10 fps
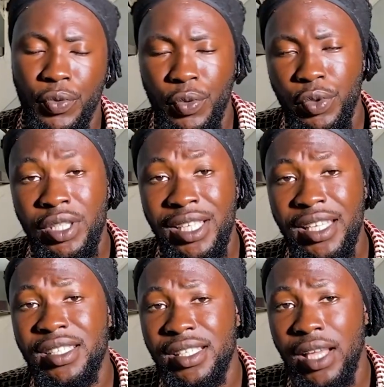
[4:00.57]

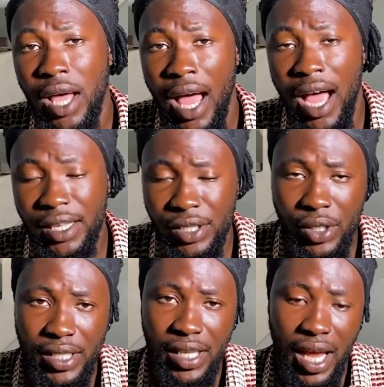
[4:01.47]
these
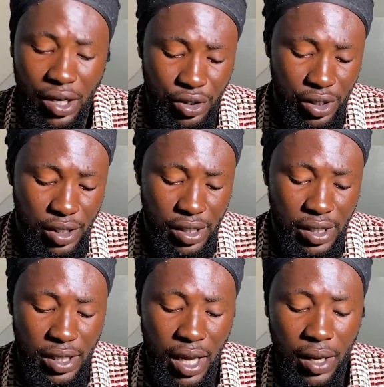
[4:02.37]
actors and
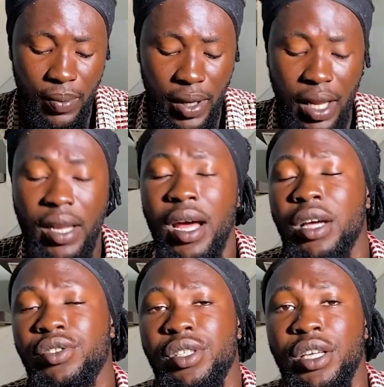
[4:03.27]
actresses, and
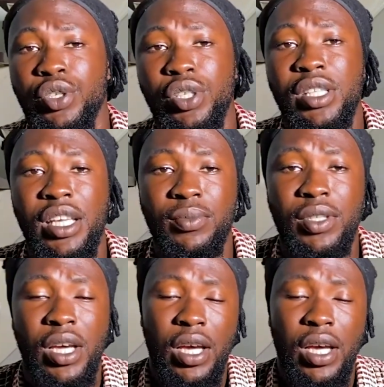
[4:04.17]
actress I just named,